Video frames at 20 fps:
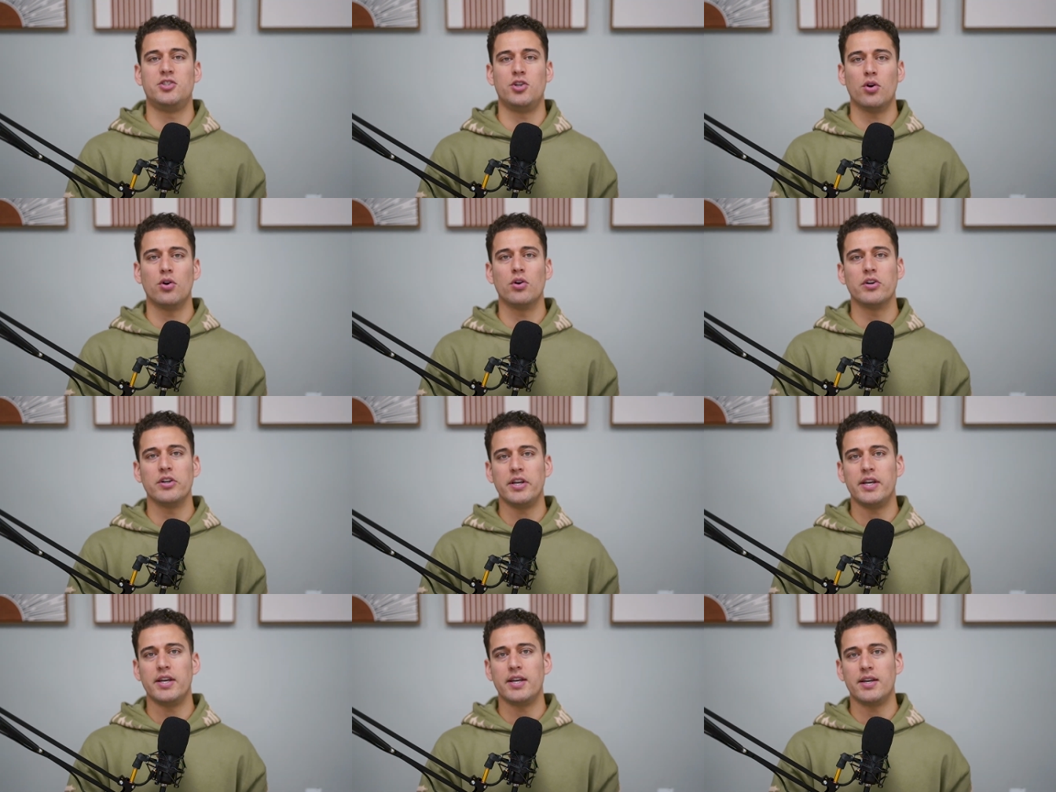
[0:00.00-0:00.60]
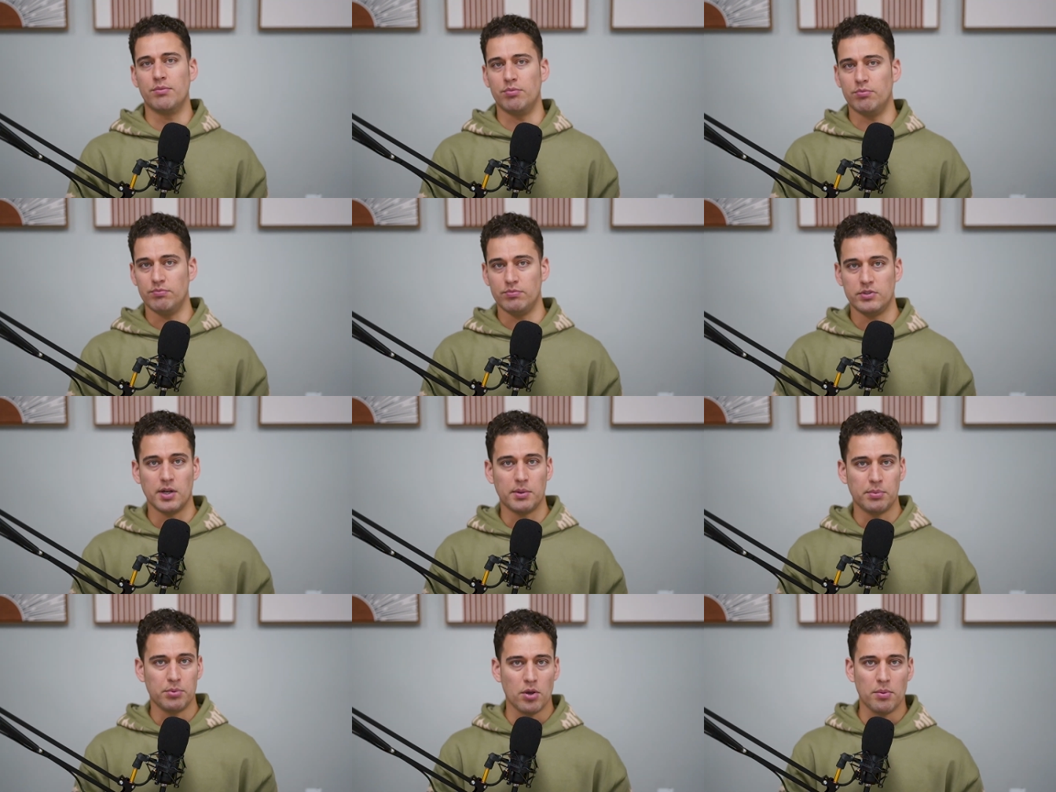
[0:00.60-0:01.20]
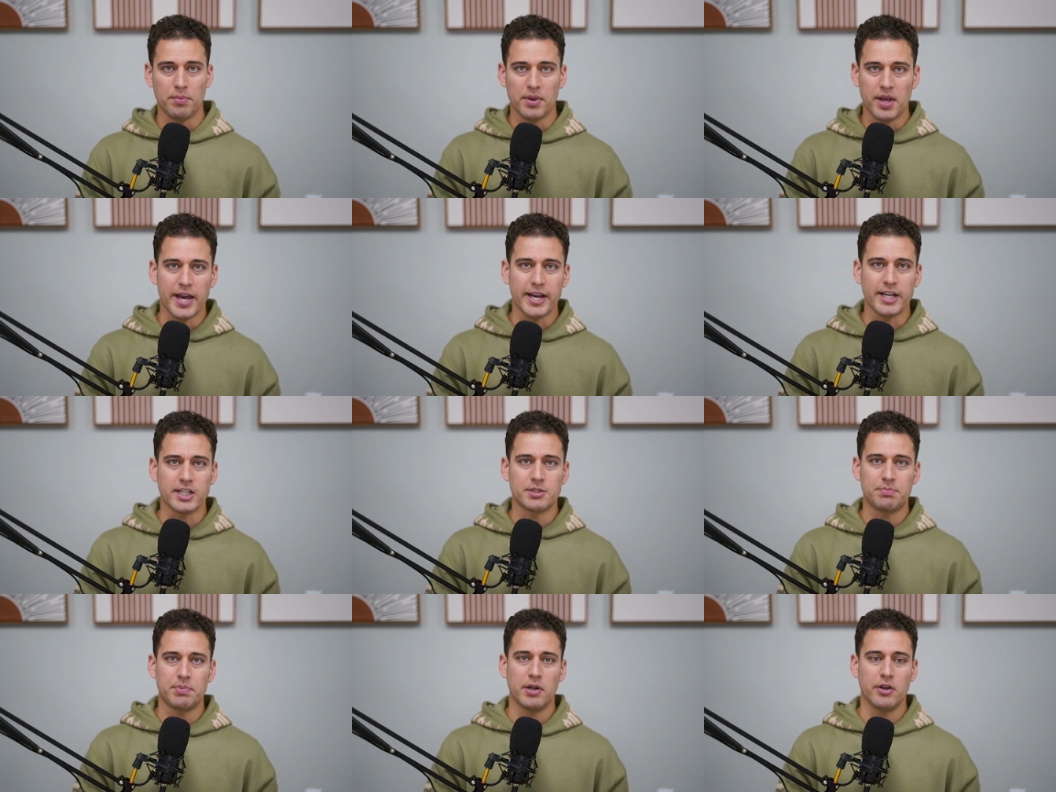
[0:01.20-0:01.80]
EuroLeague, WNBA
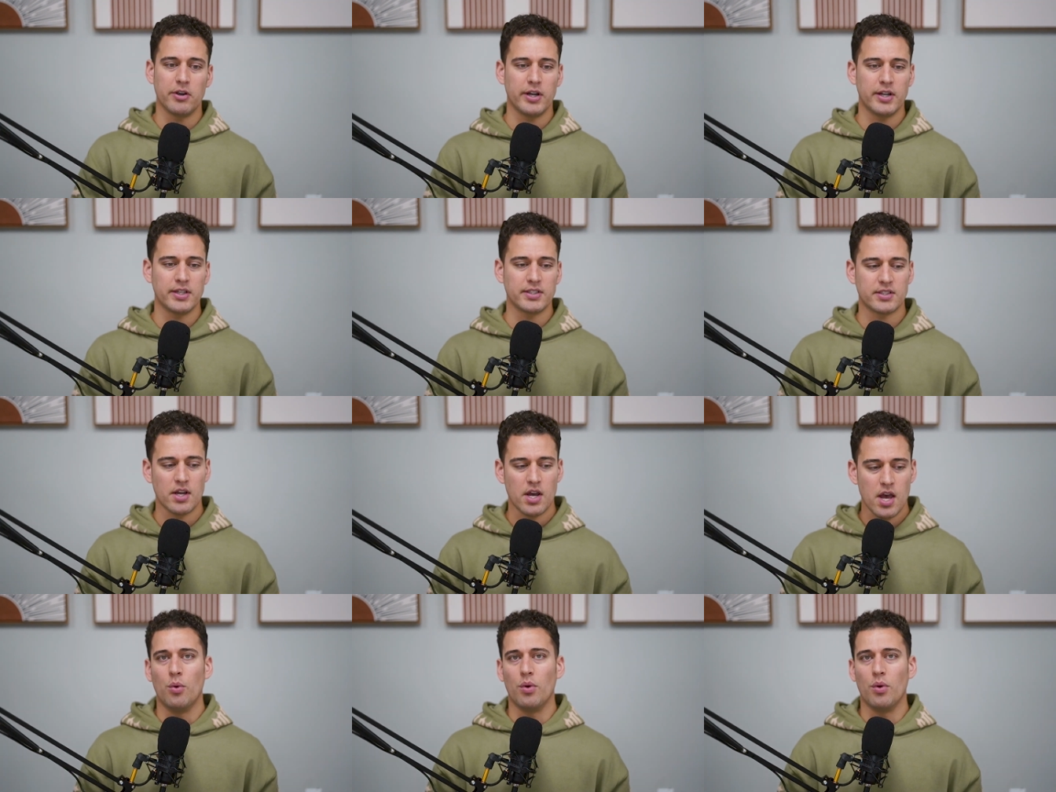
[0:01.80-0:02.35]
experience.